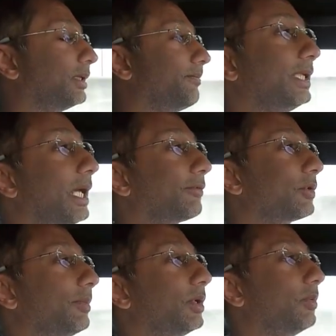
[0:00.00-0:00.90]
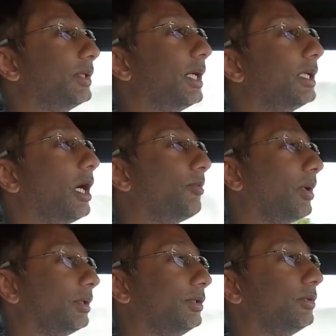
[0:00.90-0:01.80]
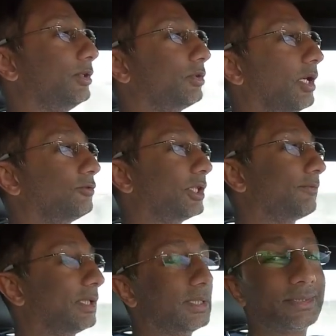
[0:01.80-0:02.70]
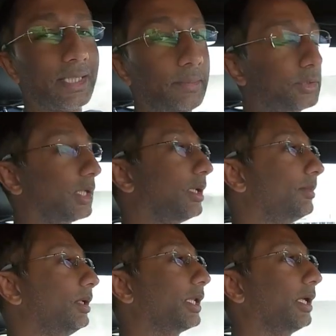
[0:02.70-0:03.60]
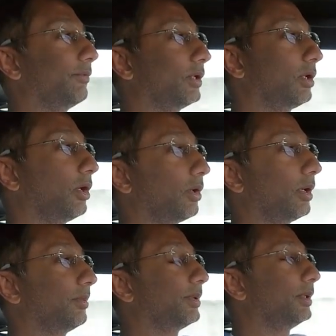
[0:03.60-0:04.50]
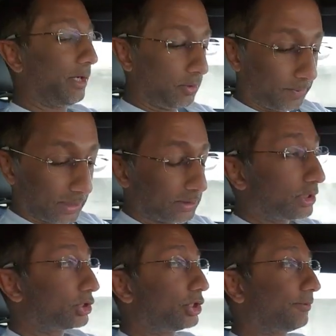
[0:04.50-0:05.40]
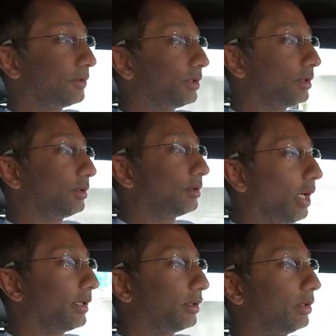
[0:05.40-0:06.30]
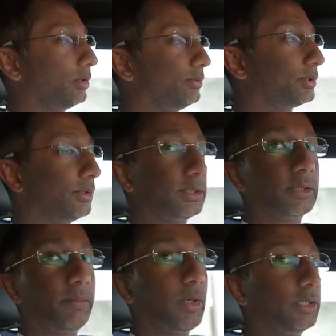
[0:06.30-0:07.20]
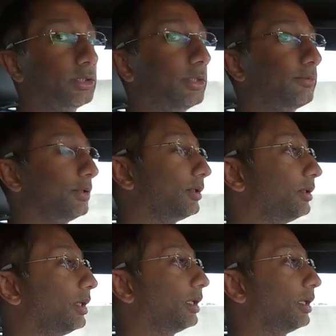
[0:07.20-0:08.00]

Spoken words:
And then after I'm done with that, I'll probably do the drive shaft at the same time while I have the car up. I replaced this shifter a while ago, so this is a Barton Shifter.